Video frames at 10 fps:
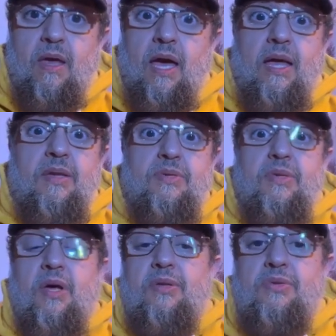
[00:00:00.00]
and he
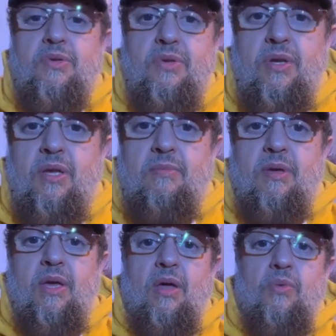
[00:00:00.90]
starts
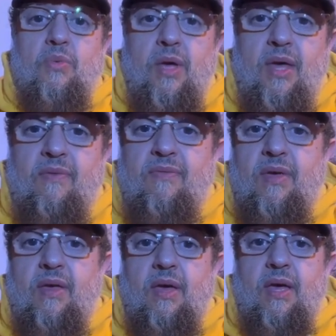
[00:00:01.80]
screaming and
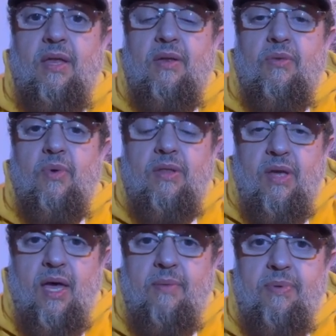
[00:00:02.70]
waving. And what
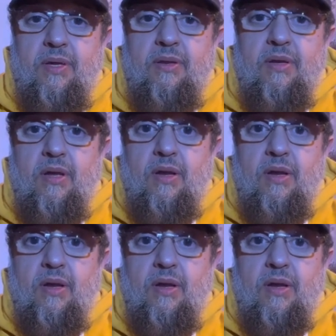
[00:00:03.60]
happened?